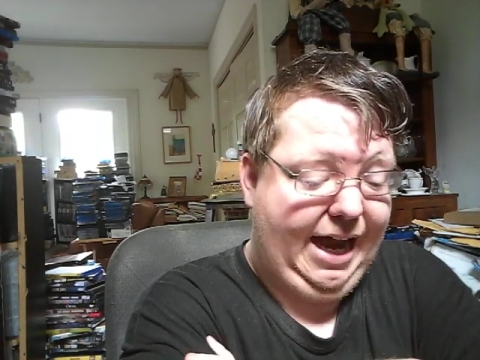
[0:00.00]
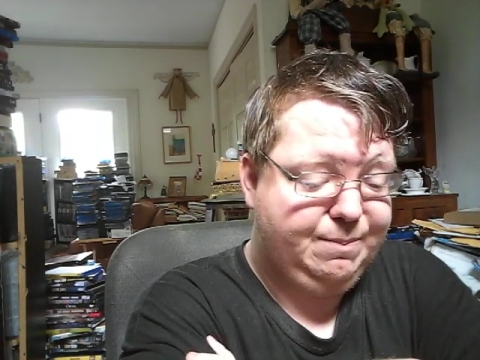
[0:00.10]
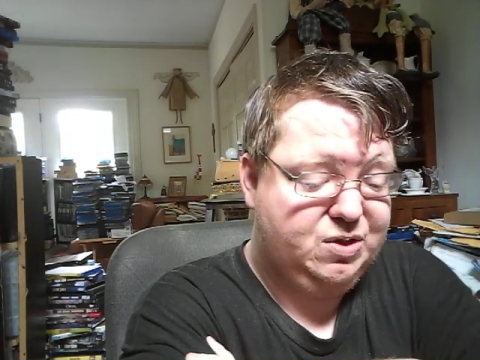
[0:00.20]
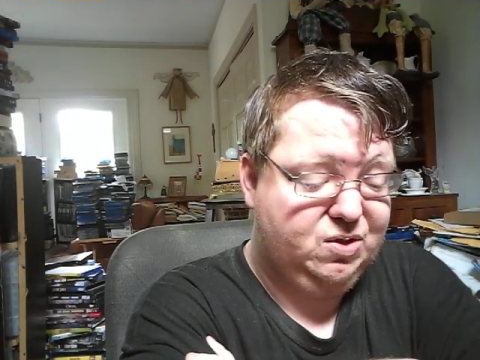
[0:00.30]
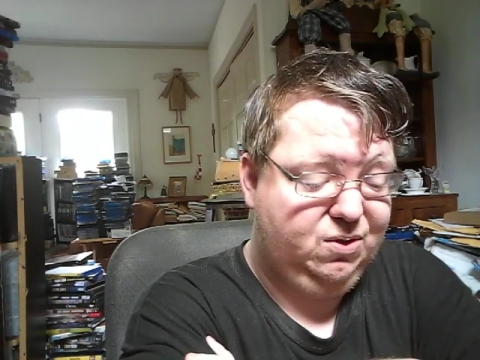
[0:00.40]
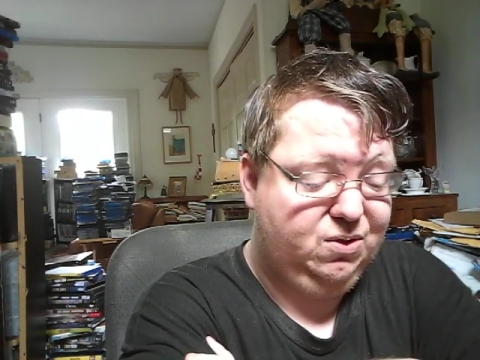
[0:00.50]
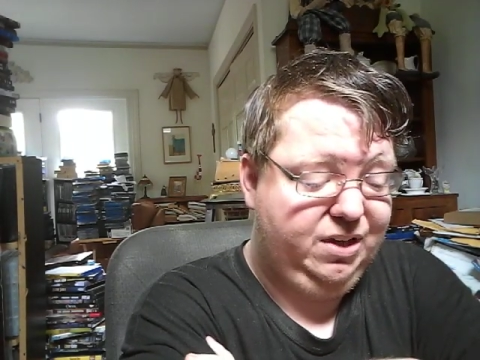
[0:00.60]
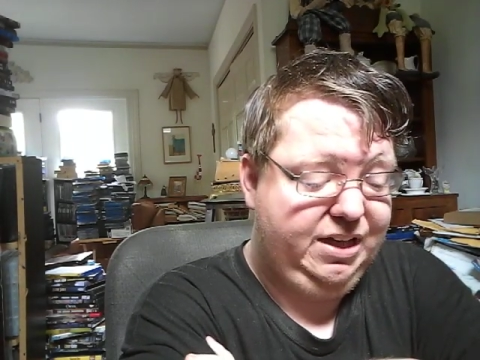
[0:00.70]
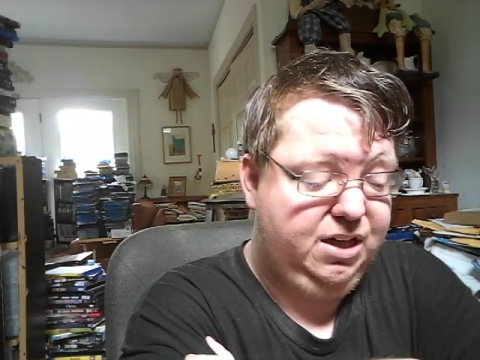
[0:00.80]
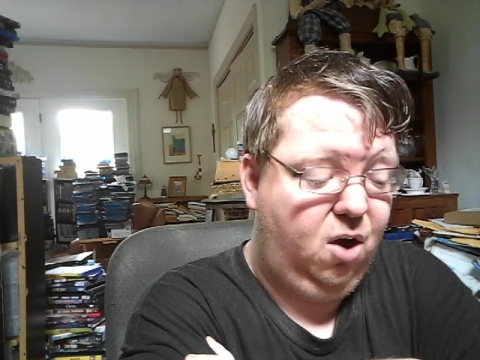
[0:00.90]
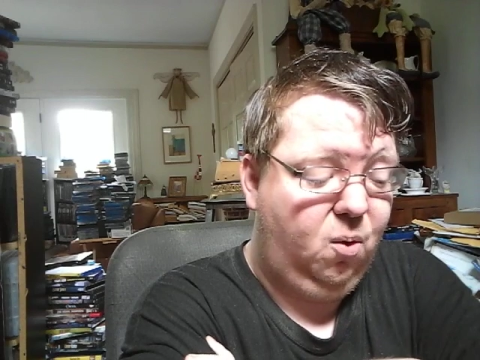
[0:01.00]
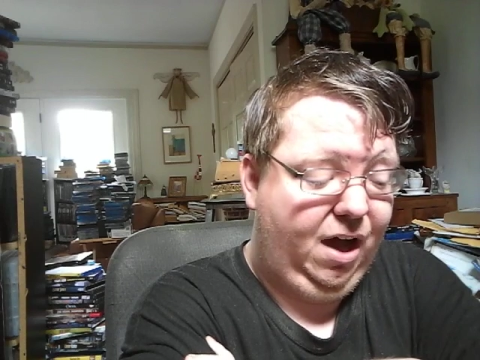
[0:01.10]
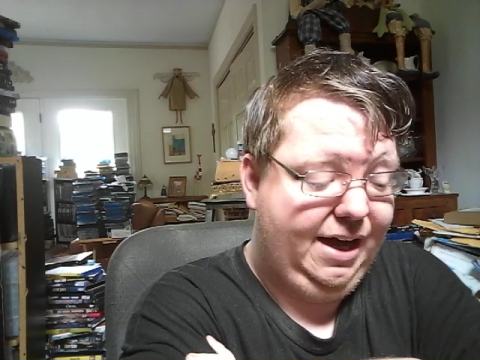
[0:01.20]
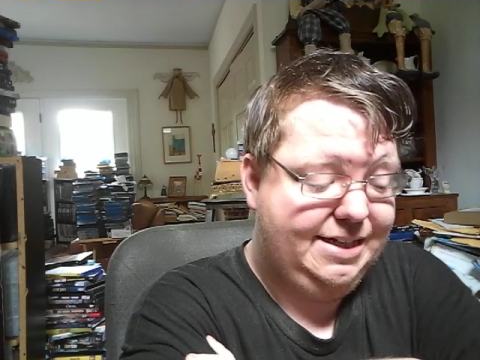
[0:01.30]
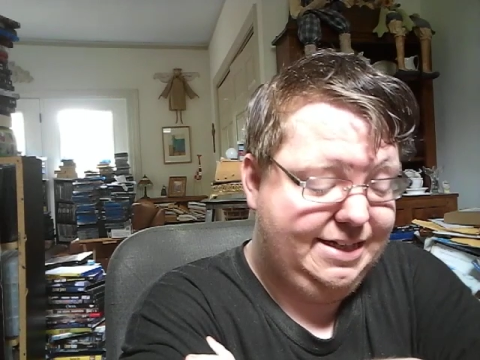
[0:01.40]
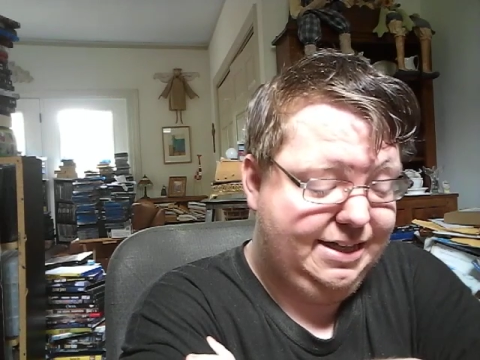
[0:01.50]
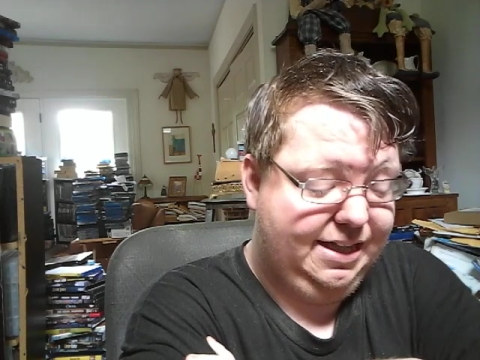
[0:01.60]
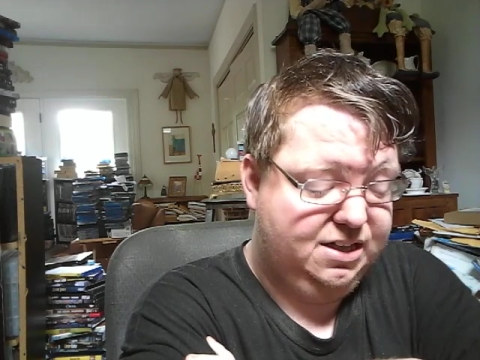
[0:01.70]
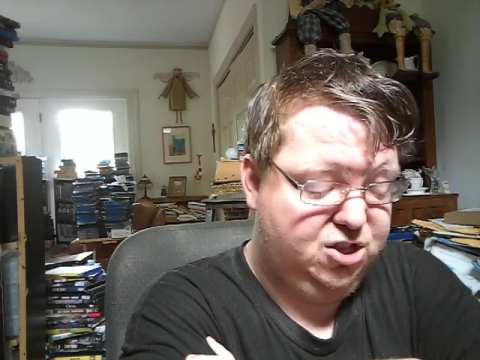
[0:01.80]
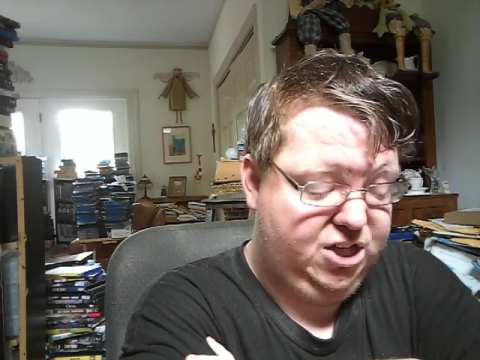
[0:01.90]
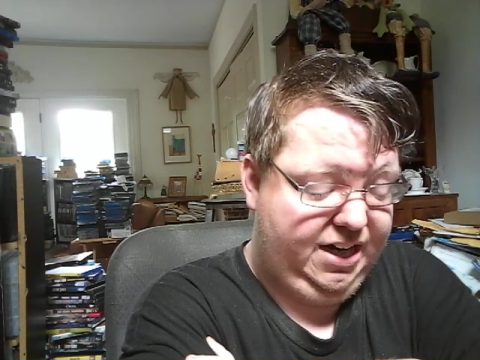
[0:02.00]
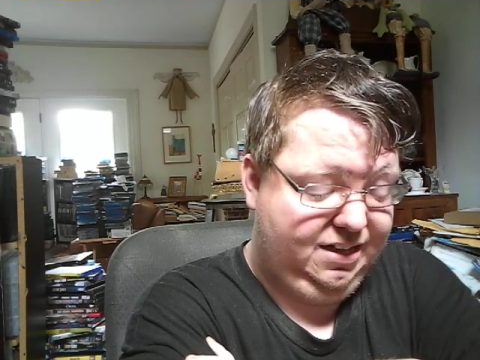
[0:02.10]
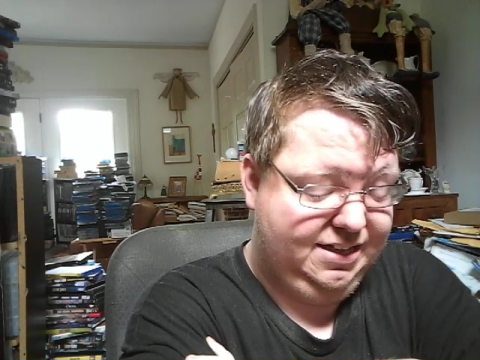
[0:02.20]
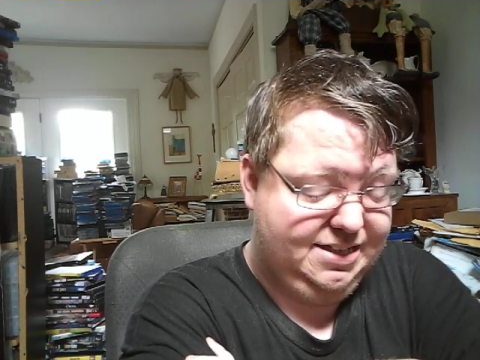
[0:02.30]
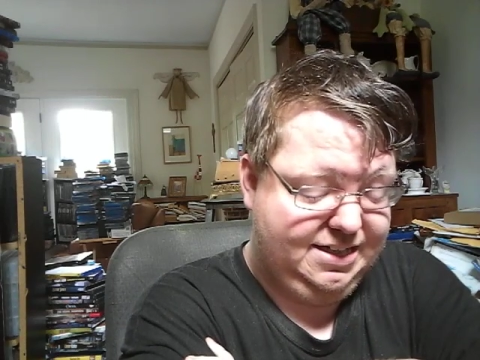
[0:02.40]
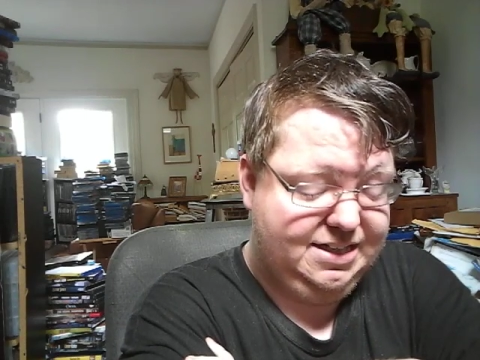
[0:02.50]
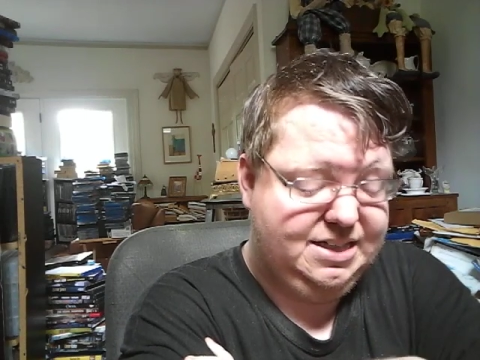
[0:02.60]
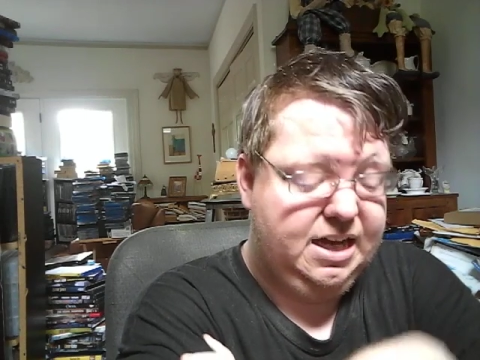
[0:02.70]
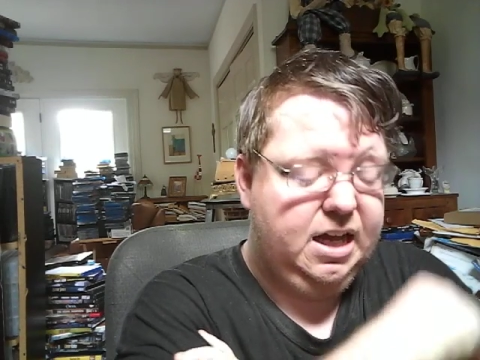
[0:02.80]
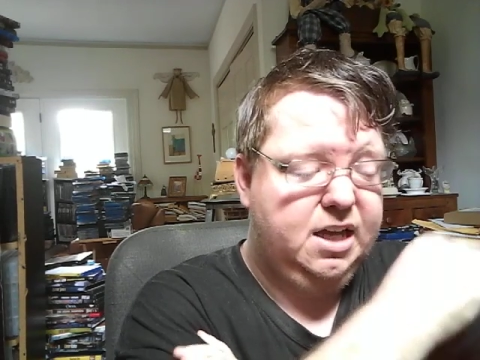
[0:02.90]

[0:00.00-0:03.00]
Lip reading: absolutely no idea that this channel exists.